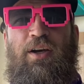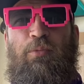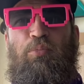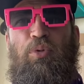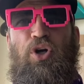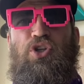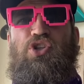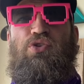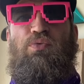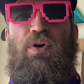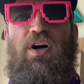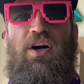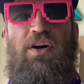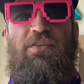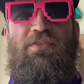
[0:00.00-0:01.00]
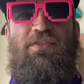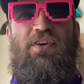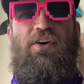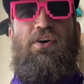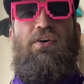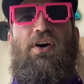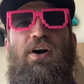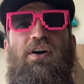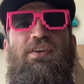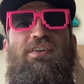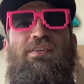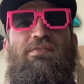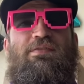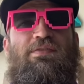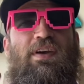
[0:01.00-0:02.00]
but you also are
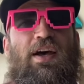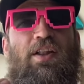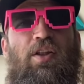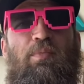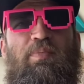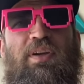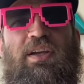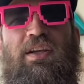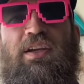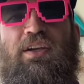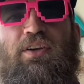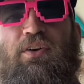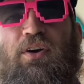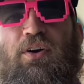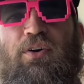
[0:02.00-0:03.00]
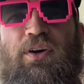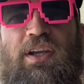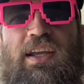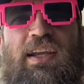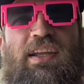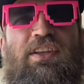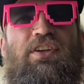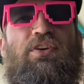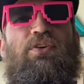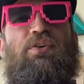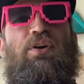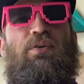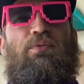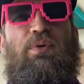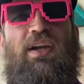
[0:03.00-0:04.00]
developing and growing in your
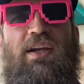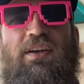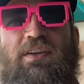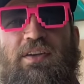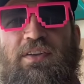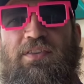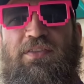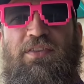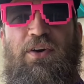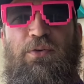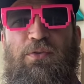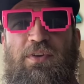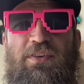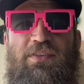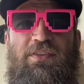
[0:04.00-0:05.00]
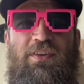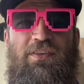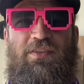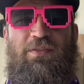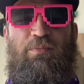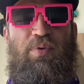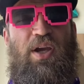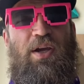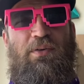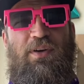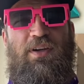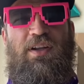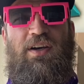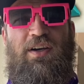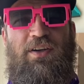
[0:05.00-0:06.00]
awareness. So it's this
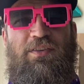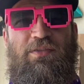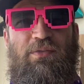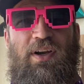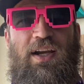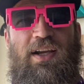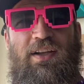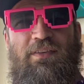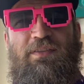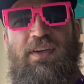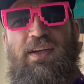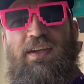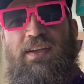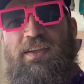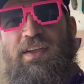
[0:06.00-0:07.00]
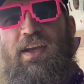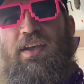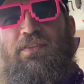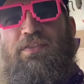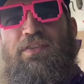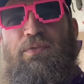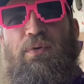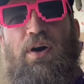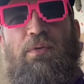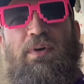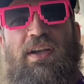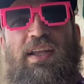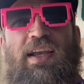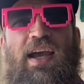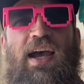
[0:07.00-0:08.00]
paradox, right? Of yes, you
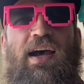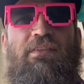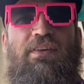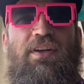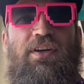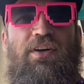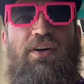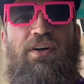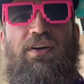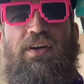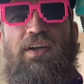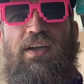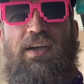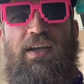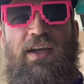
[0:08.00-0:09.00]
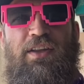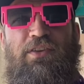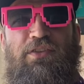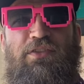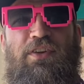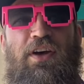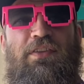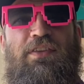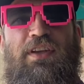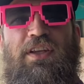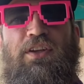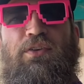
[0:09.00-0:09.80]
already have it all, and there's nothing you